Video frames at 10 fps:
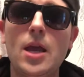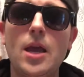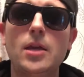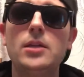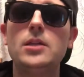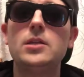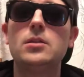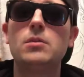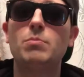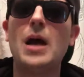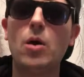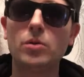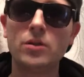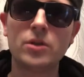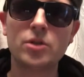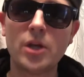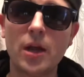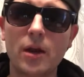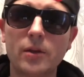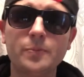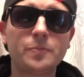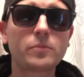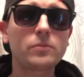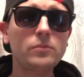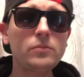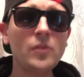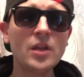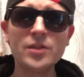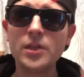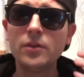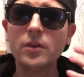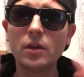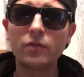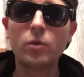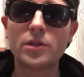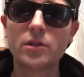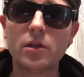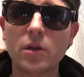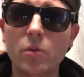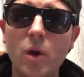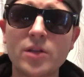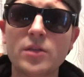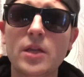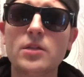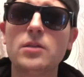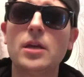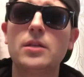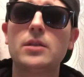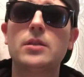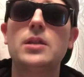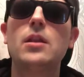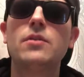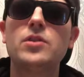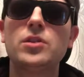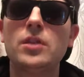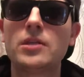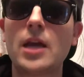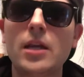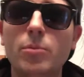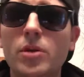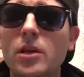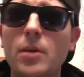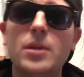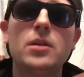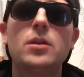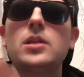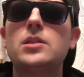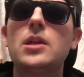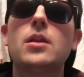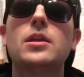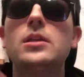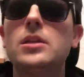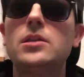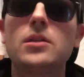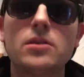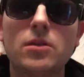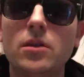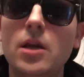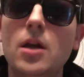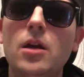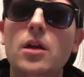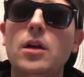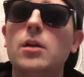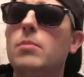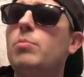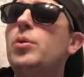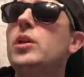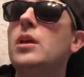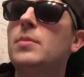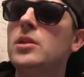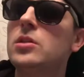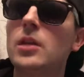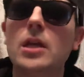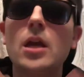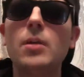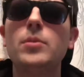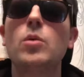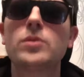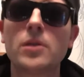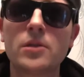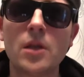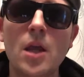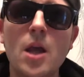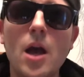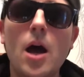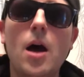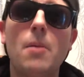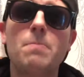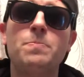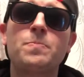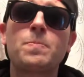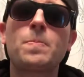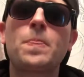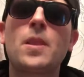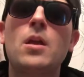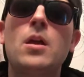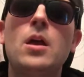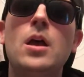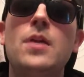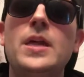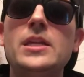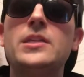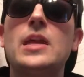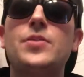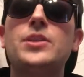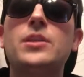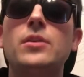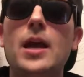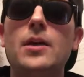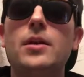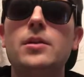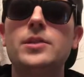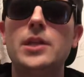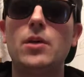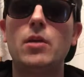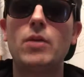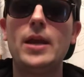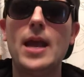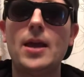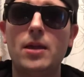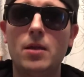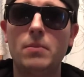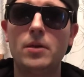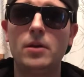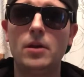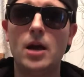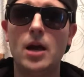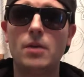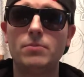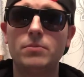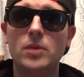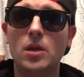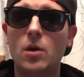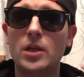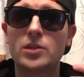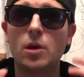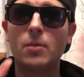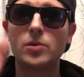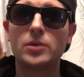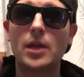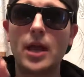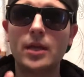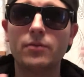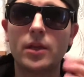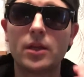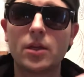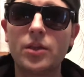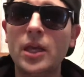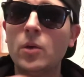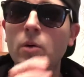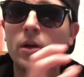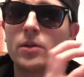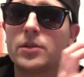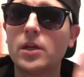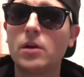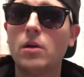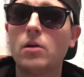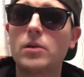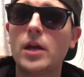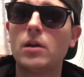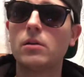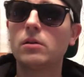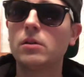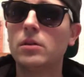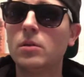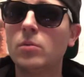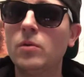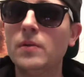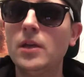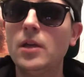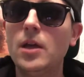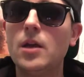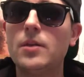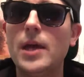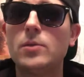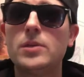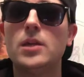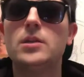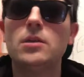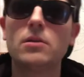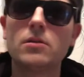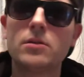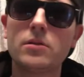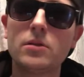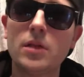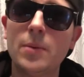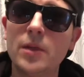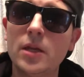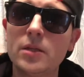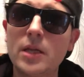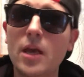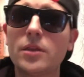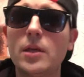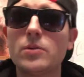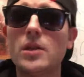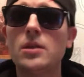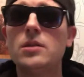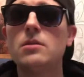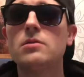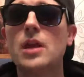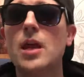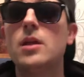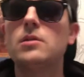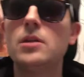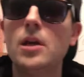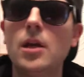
and he's bound in the chair, sitting there forced to watch that television that's kind of putting him into telekinesis, or putting him into like a hypnosis. And then he's got the deer head staring right at him, and it's almost kind of like a thing where it's like, oh, okay, earlier in the movie, that was that deer's imminent death, that was that deer's end.